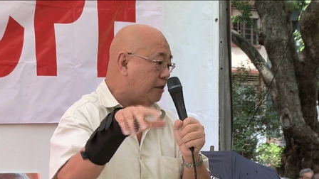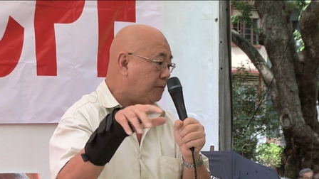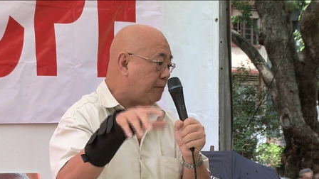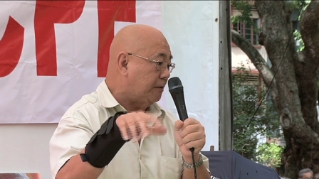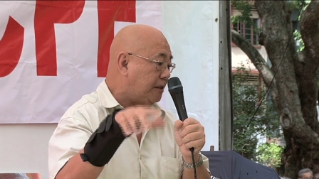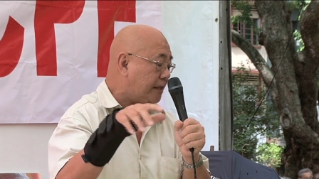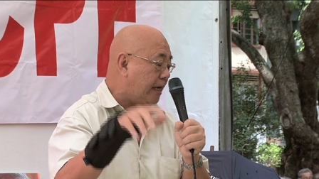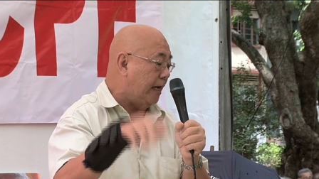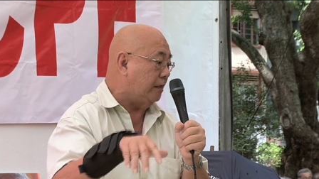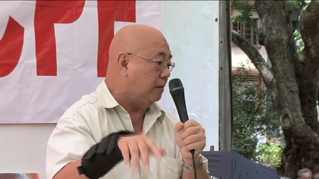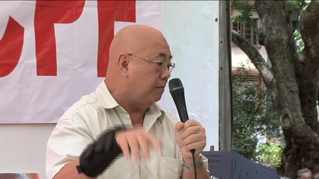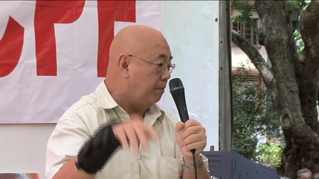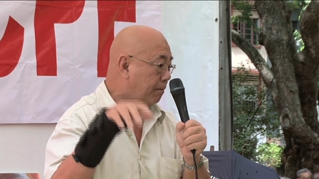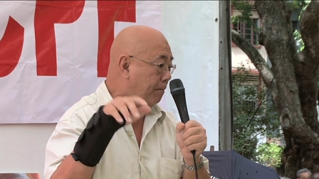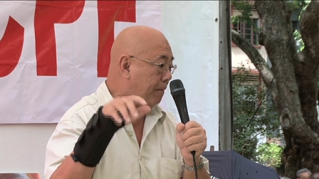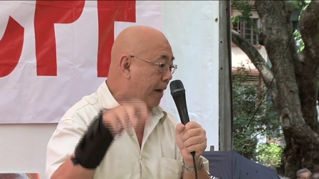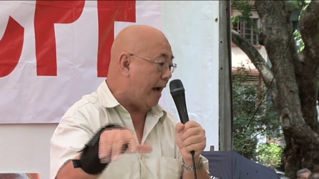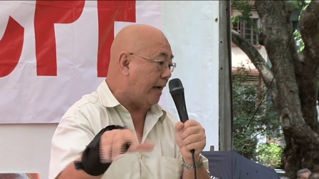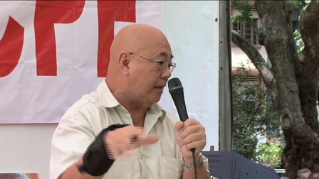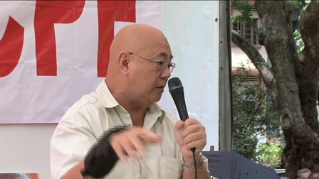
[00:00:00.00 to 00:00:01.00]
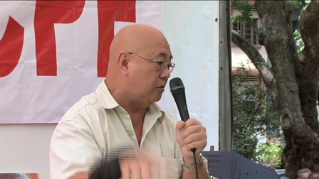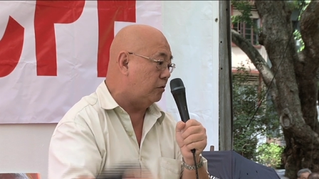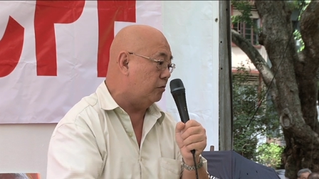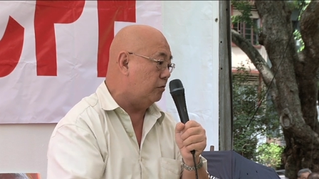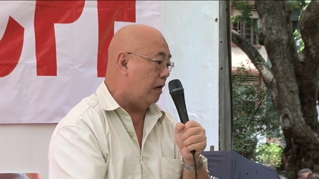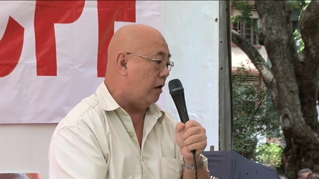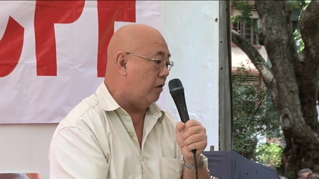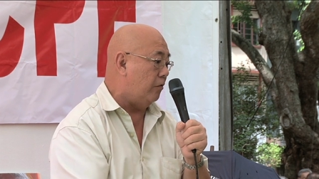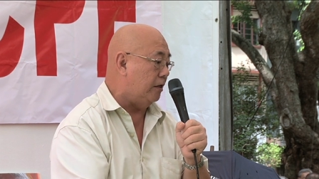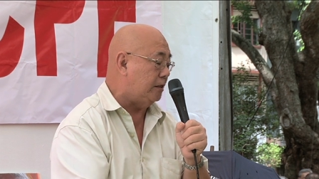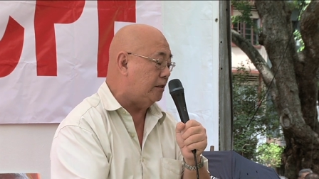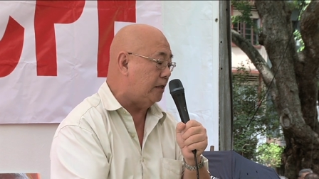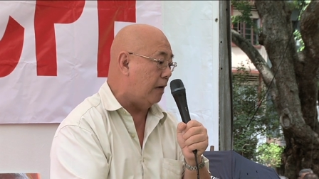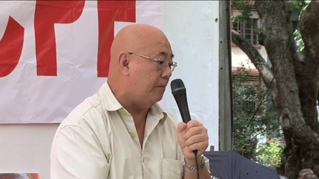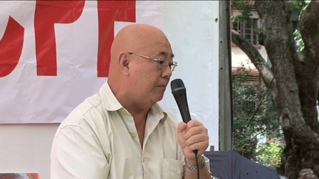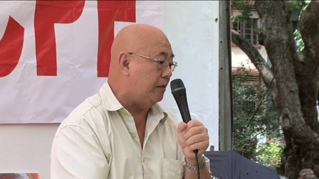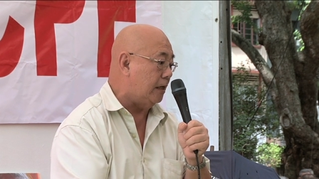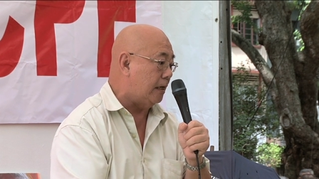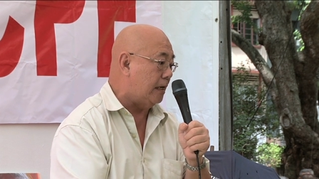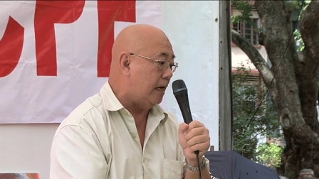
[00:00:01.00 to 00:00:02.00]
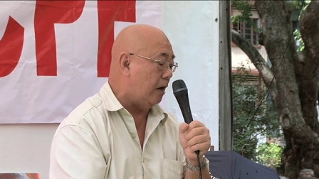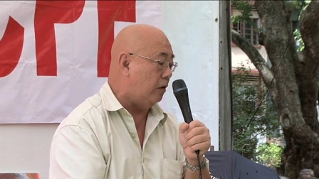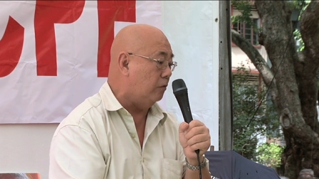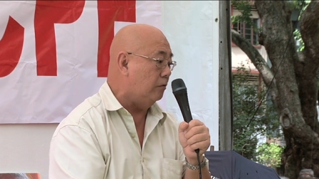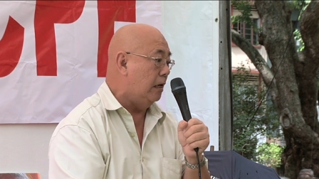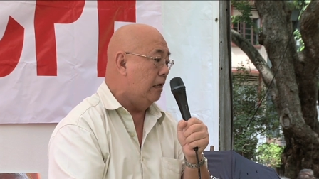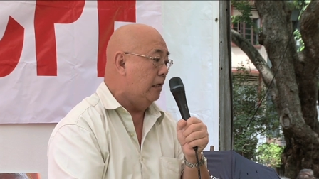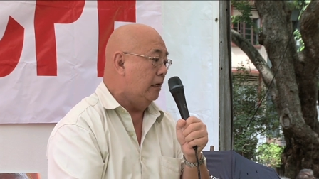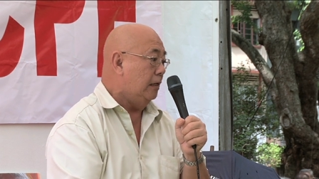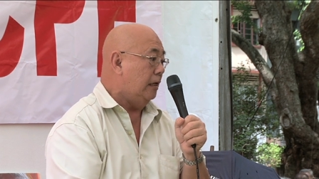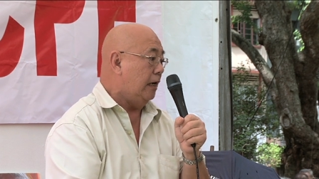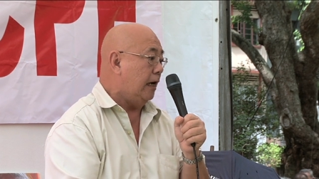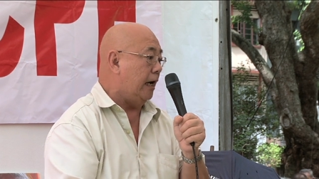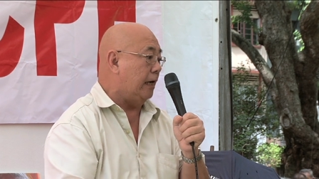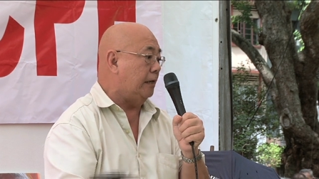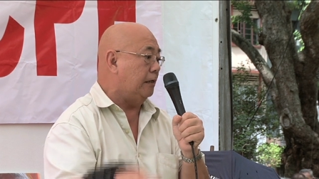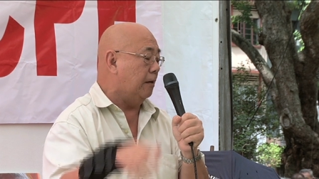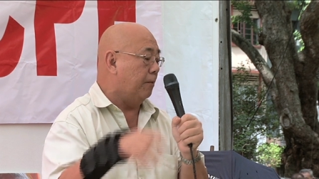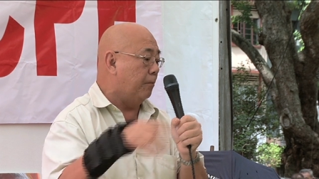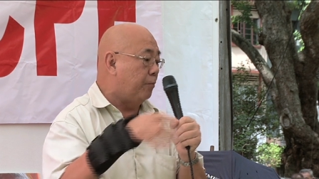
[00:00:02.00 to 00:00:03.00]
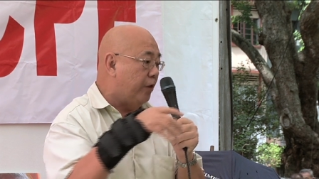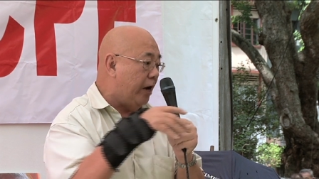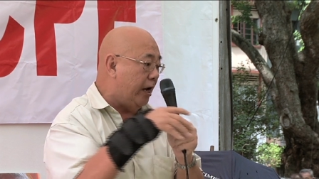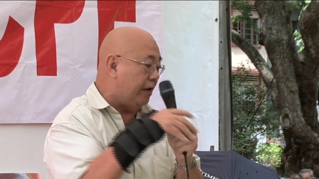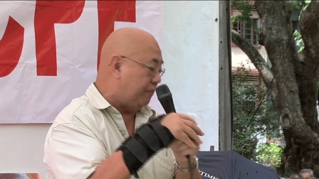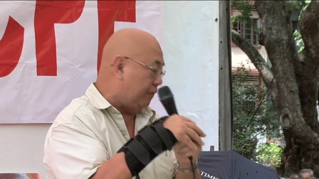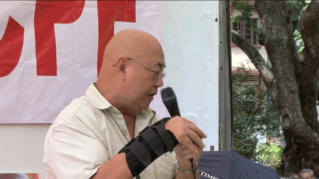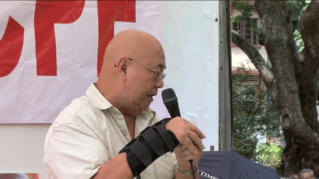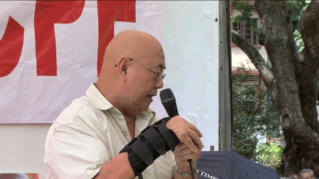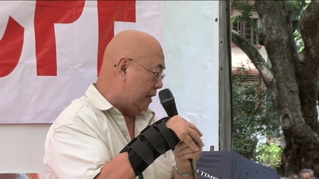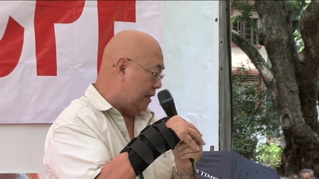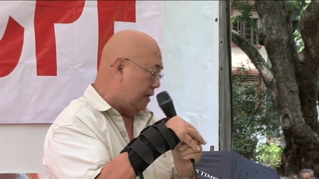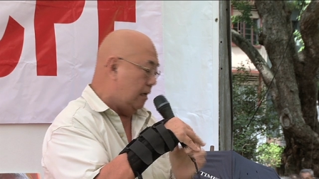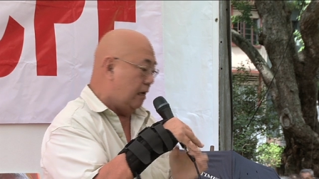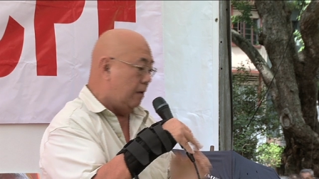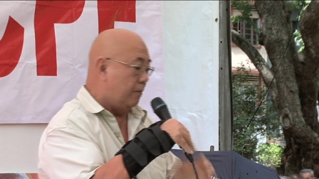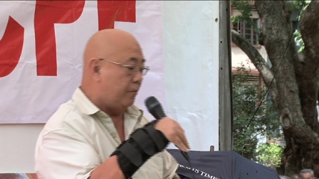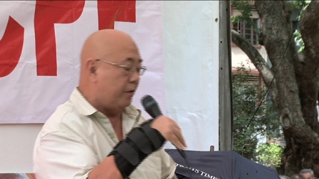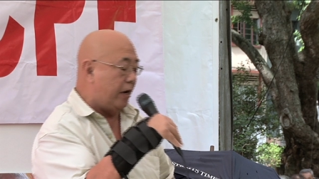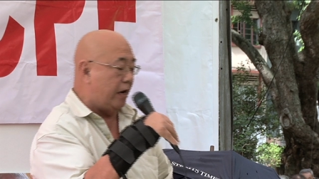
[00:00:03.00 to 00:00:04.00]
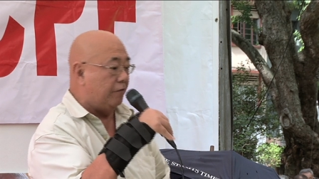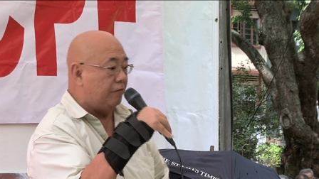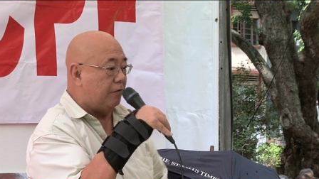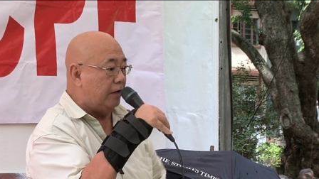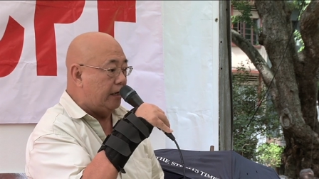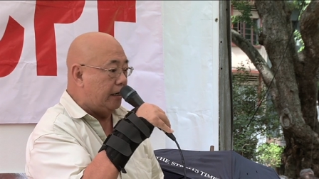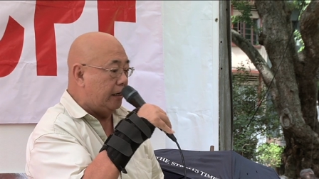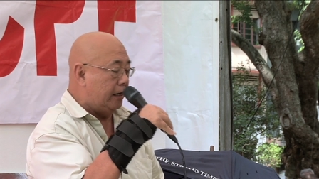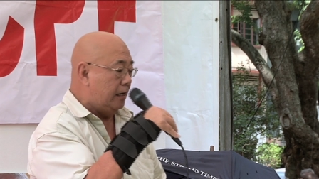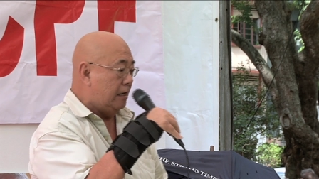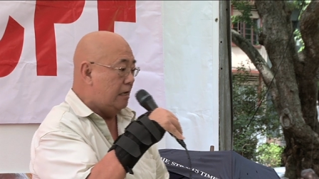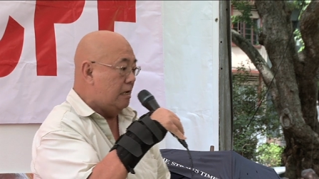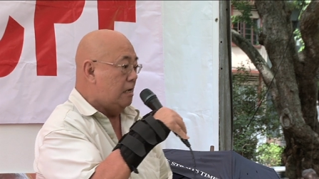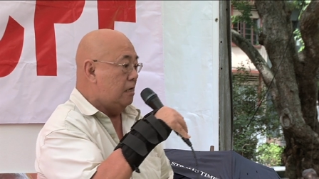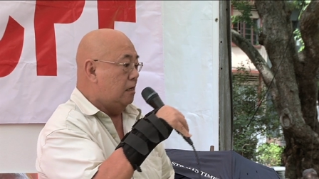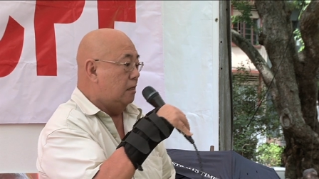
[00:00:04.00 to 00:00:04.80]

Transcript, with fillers: to 6% back to our retirement account and bravely, bravely